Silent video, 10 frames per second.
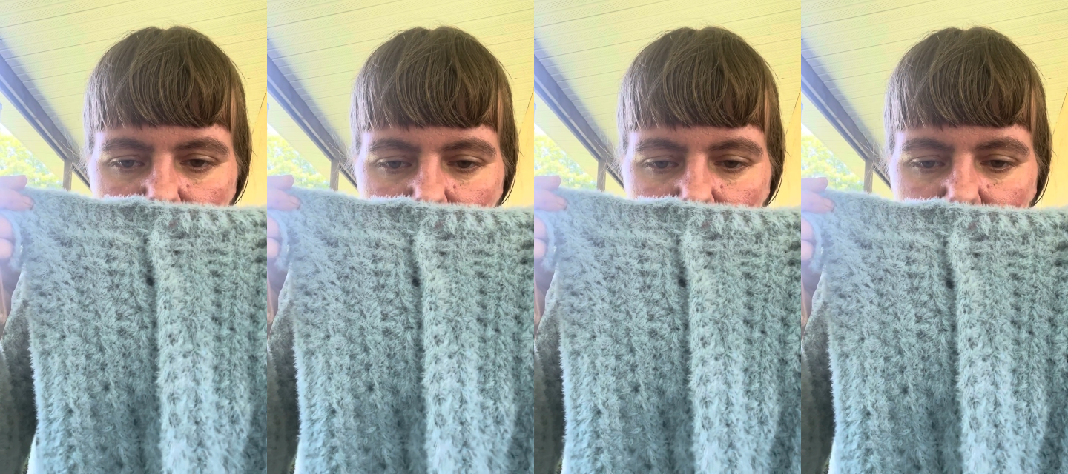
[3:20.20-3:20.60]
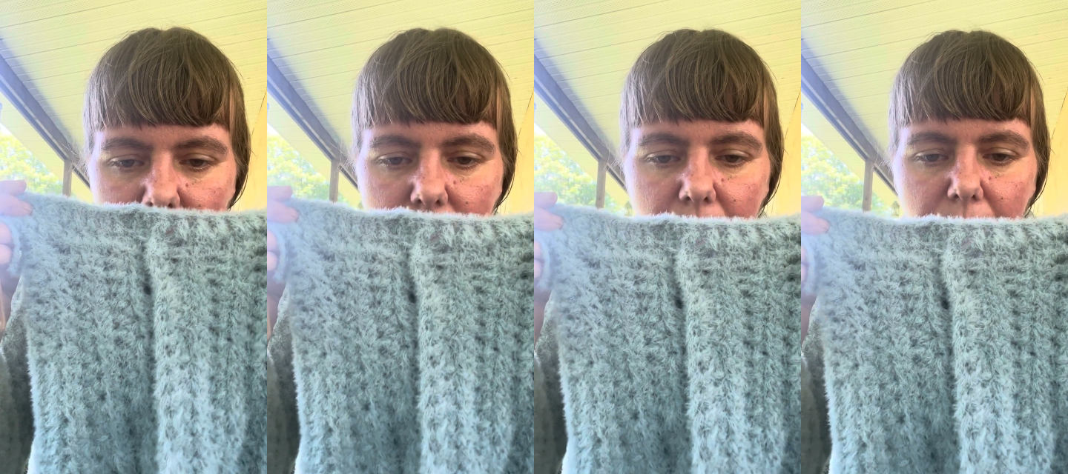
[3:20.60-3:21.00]
to
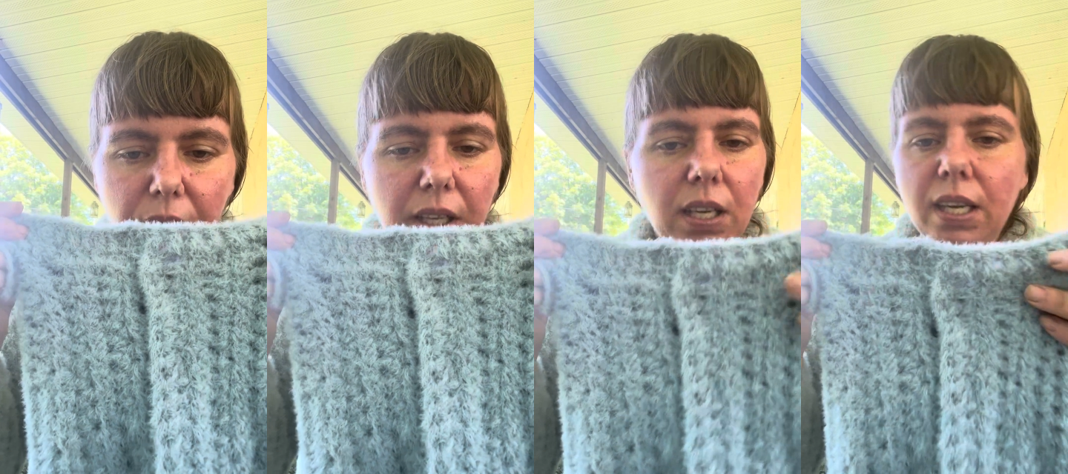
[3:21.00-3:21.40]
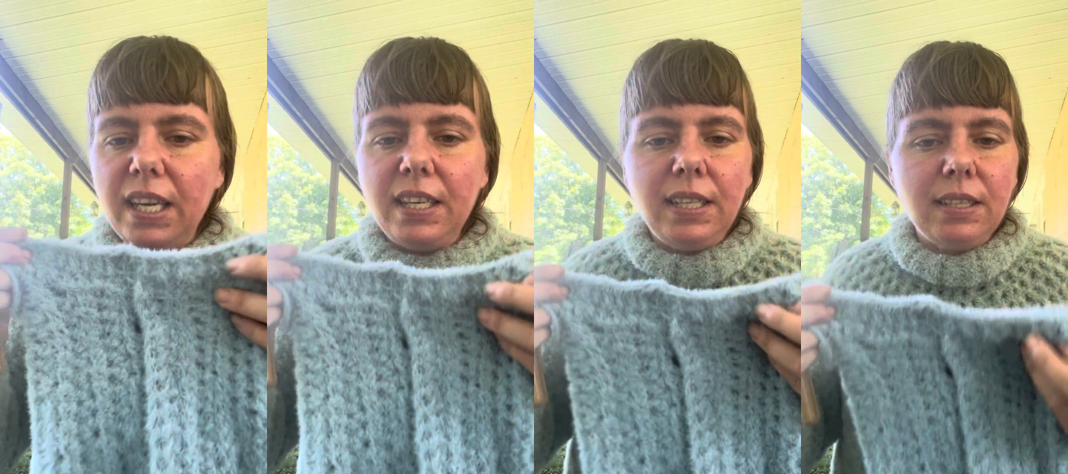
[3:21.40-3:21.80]
end.
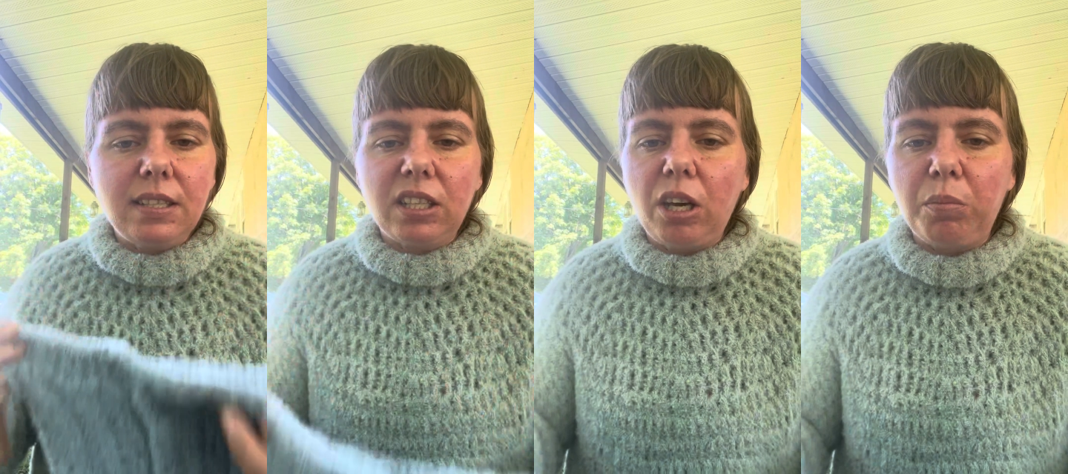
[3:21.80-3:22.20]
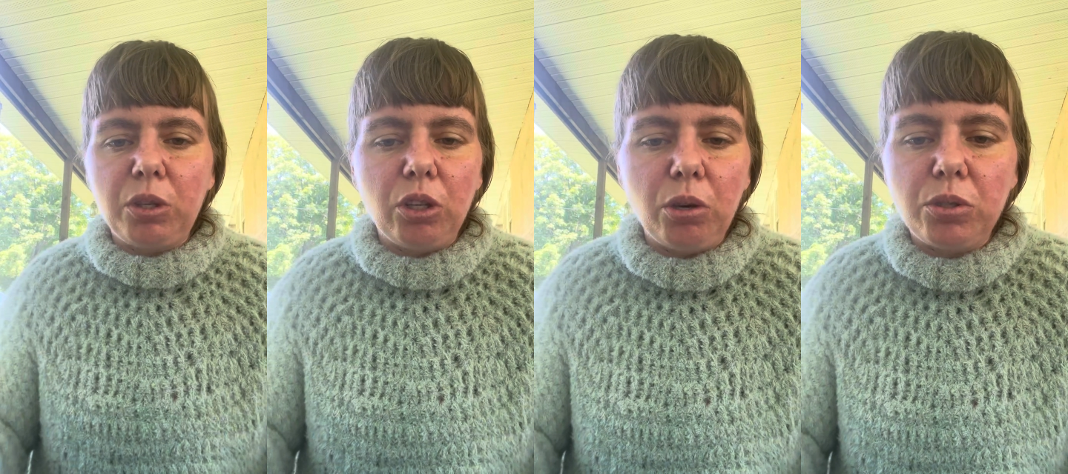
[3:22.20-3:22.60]
It needs to come
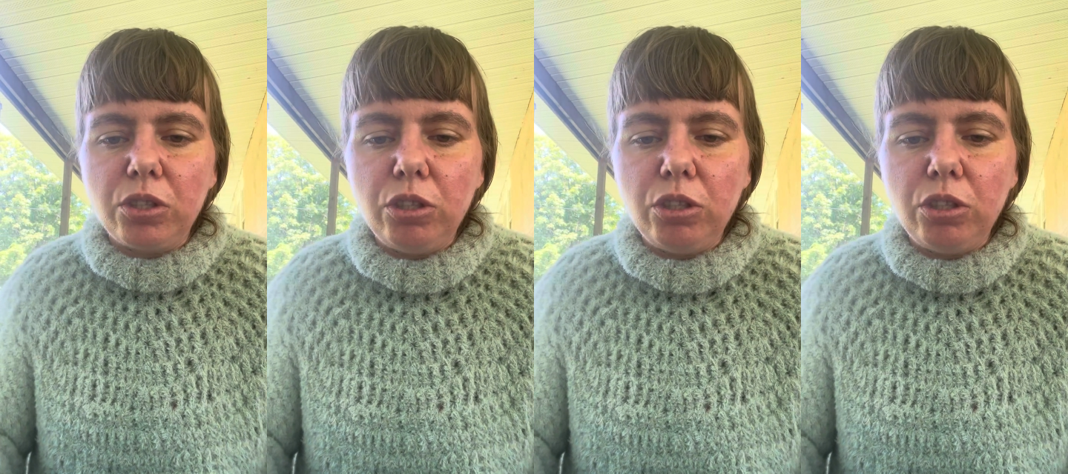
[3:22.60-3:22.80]
close.